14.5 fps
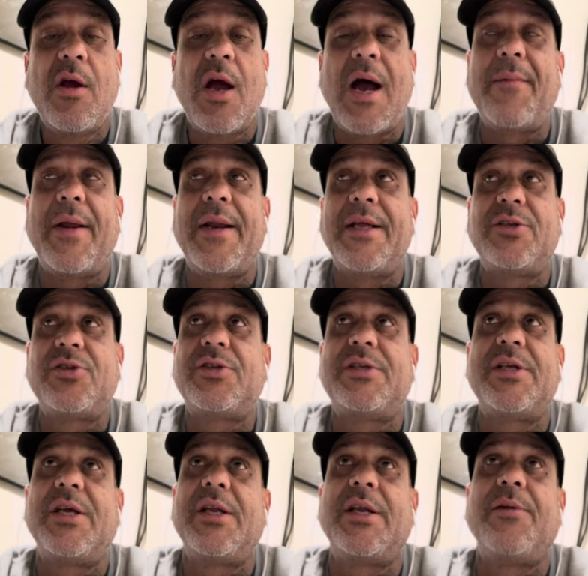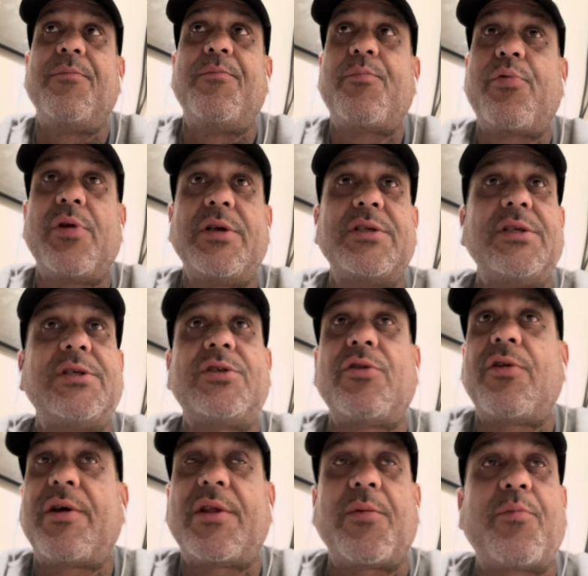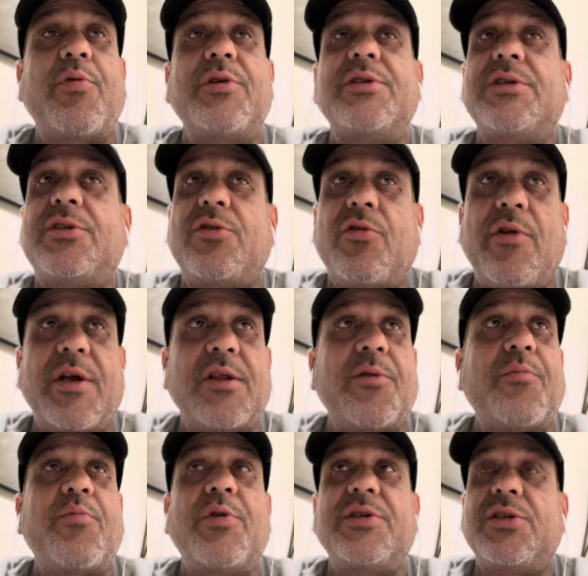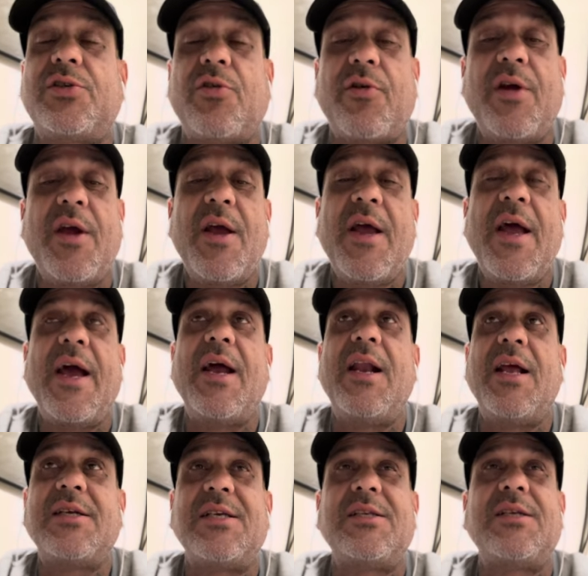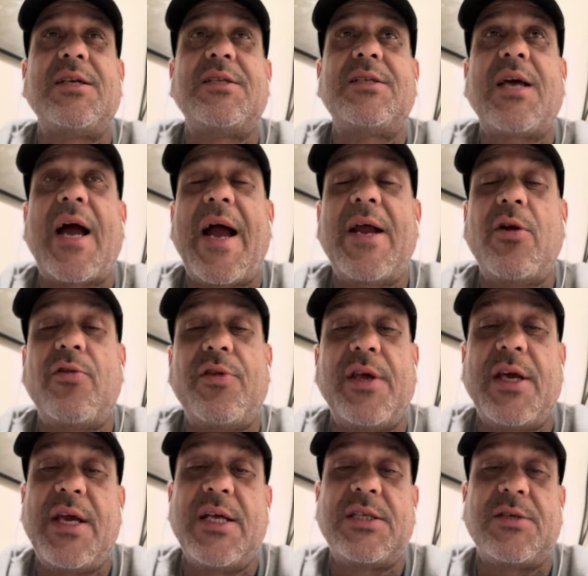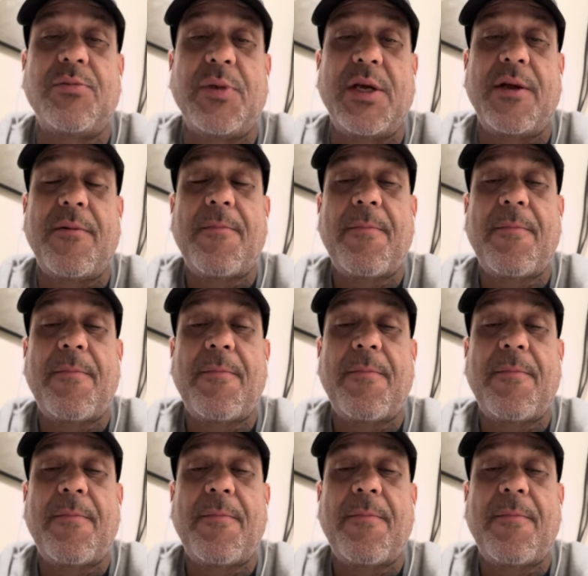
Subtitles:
I'm not interested in prison story after prison story after prison story, unless it's a title that gets me.